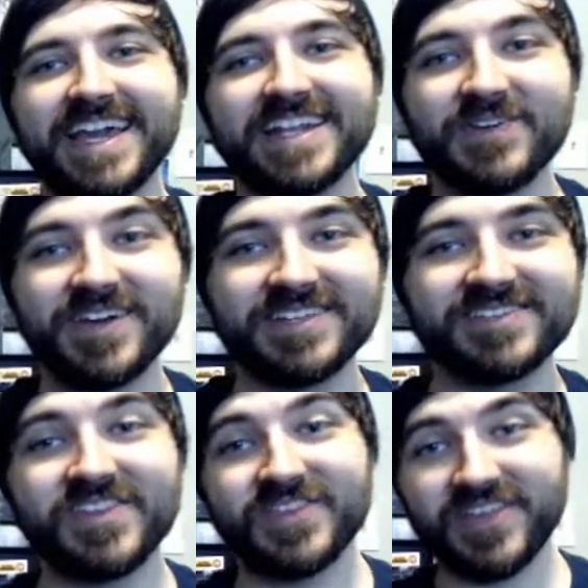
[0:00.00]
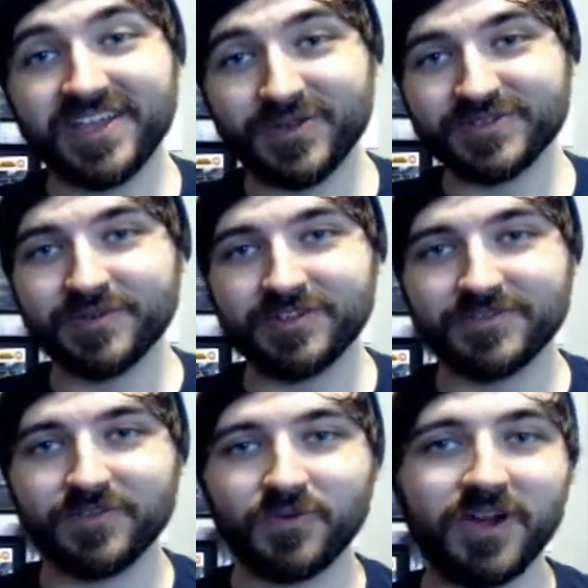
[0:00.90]
Anyways, thank you so
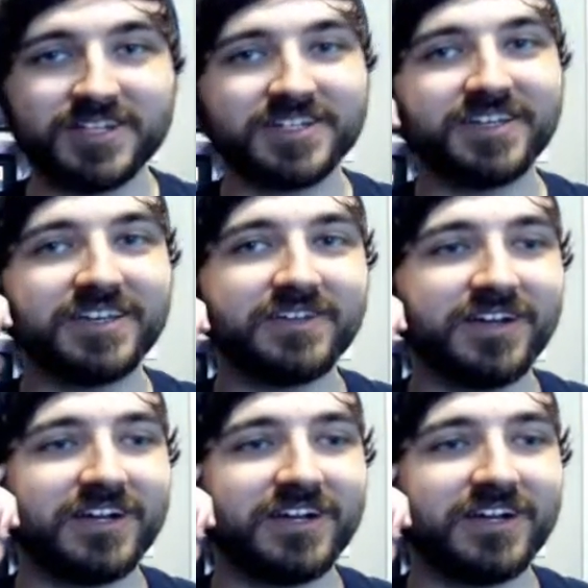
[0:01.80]
much for watching.